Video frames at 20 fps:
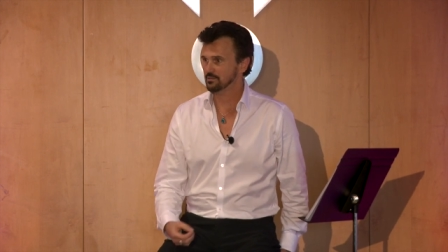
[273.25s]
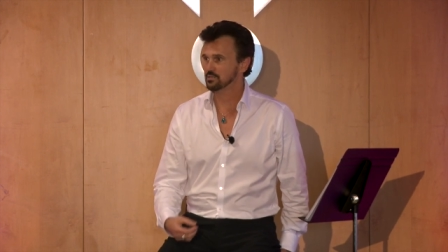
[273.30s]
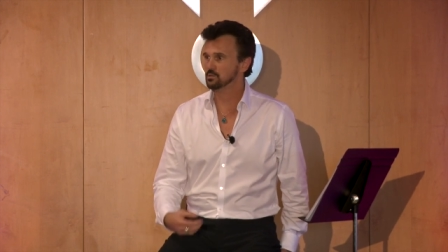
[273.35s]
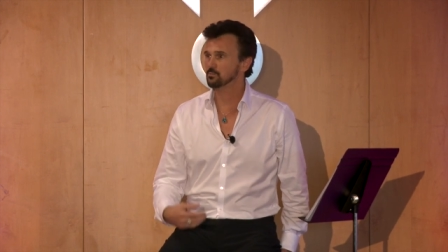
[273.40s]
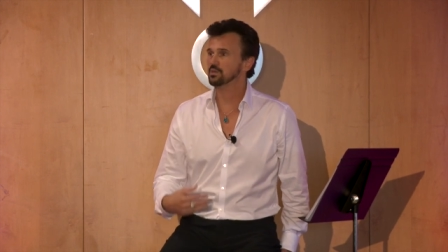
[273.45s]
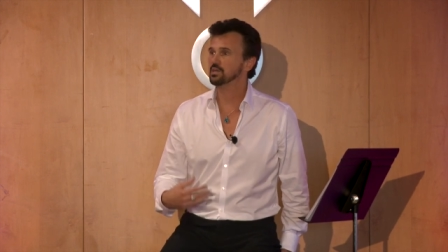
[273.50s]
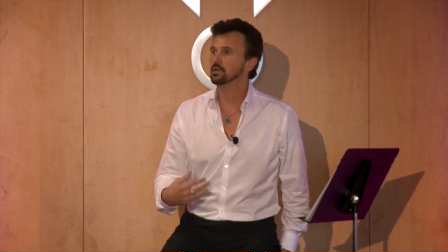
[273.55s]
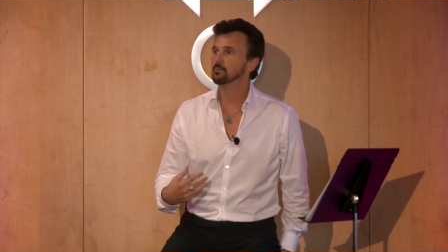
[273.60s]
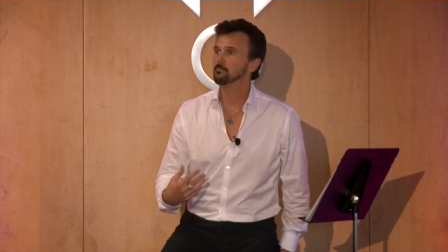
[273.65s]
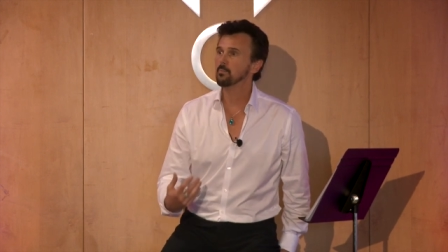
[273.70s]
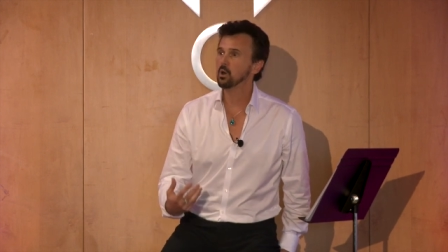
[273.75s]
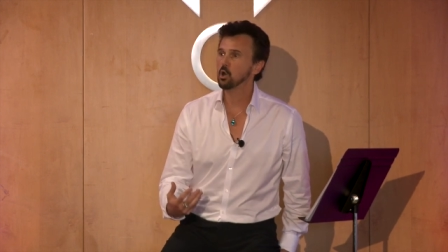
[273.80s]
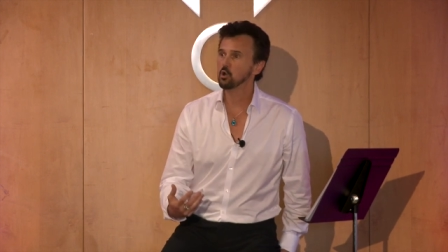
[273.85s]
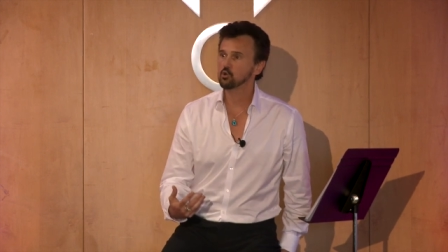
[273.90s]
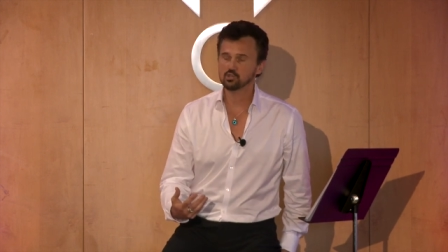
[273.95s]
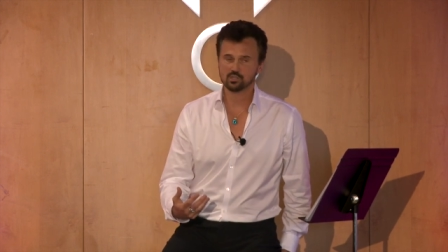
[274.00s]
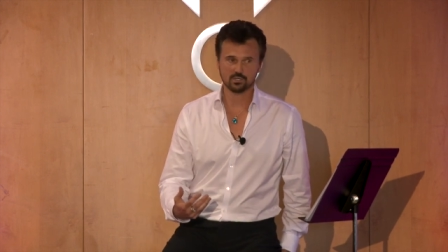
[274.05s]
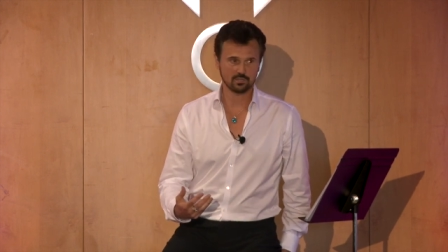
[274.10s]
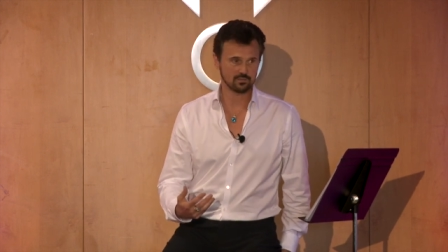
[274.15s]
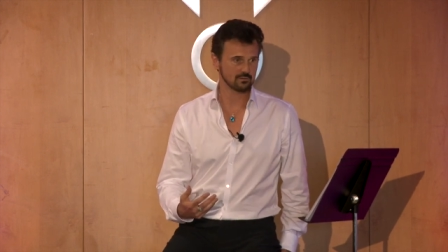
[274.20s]
to be in
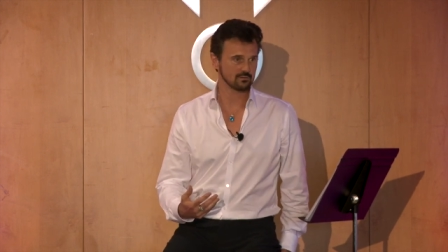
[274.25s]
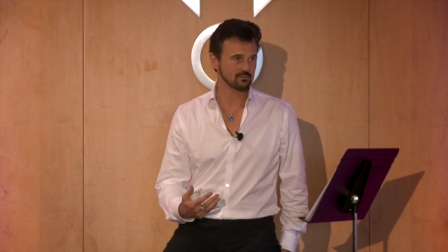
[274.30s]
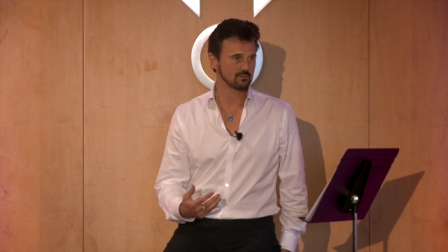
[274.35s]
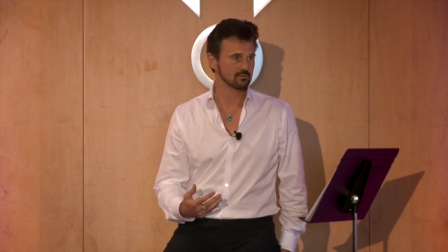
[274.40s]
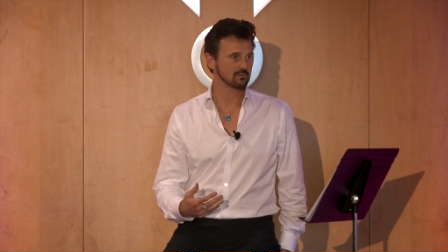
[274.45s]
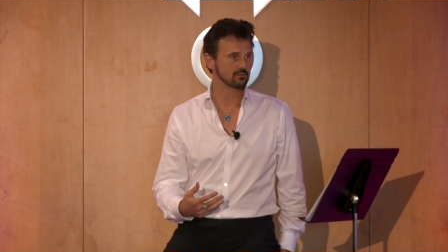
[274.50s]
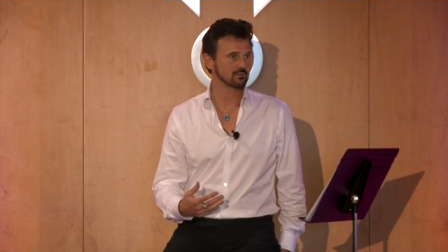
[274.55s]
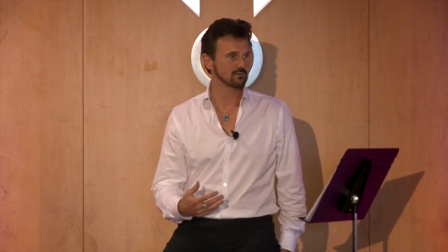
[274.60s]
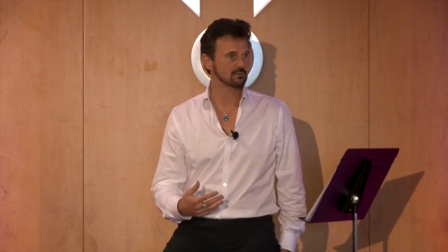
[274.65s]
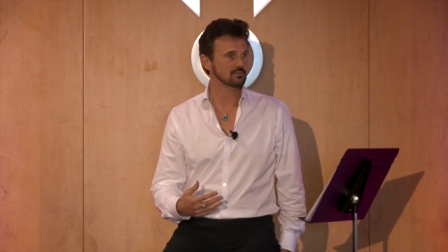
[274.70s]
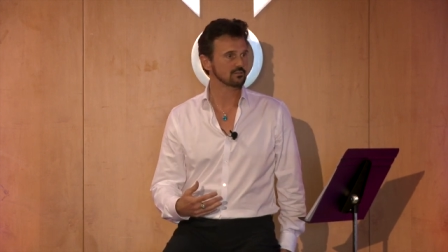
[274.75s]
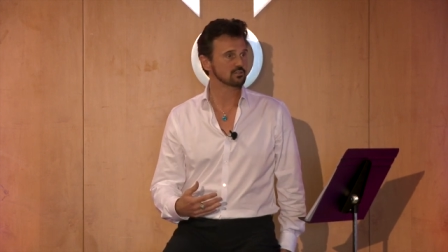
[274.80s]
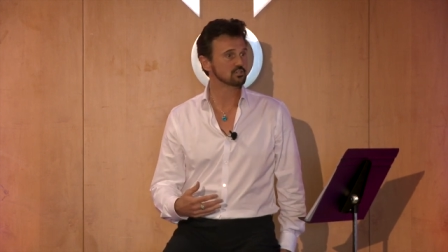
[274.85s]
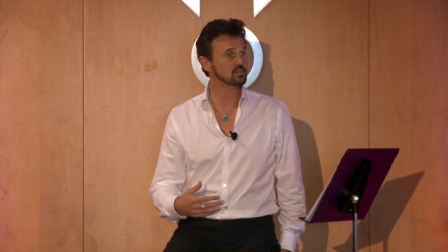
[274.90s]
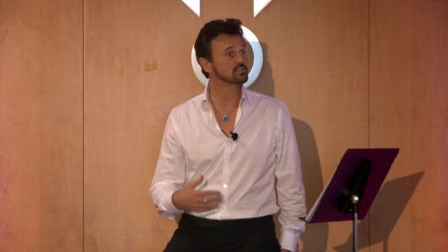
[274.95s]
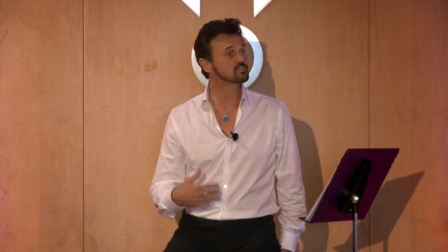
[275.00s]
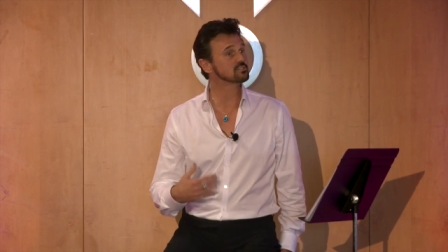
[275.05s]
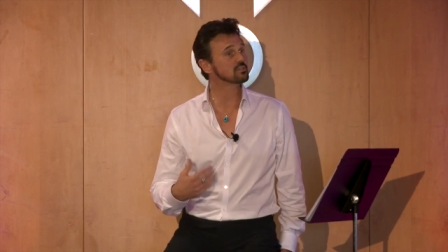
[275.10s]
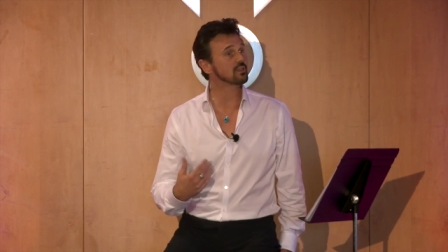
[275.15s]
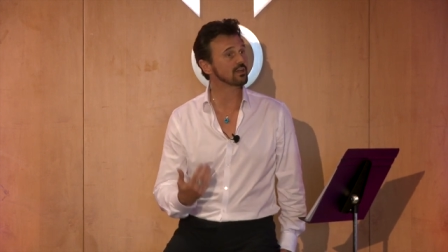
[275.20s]
motion,
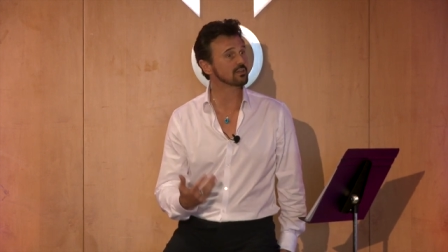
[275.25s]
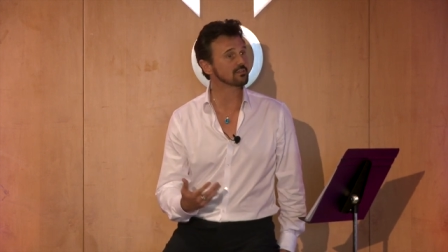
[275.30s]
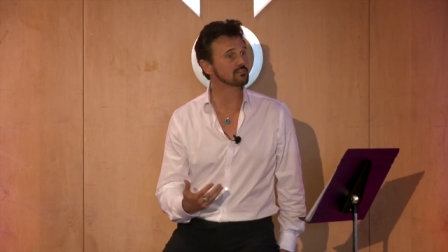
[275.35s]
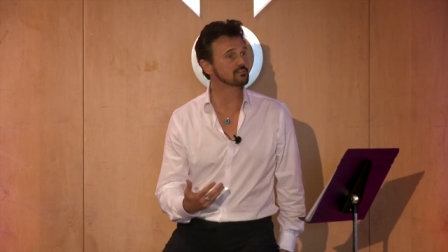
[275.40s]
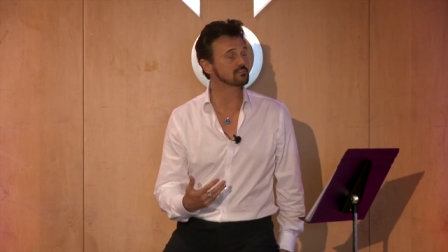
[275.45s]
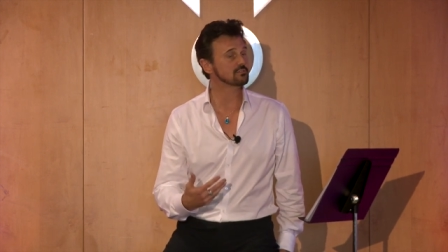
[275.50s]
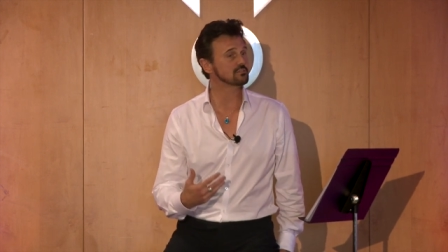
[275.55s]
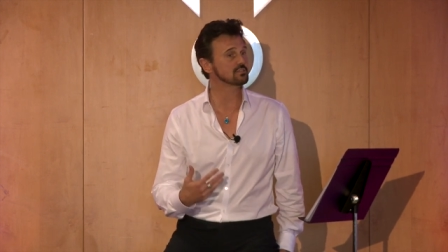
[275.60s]
just like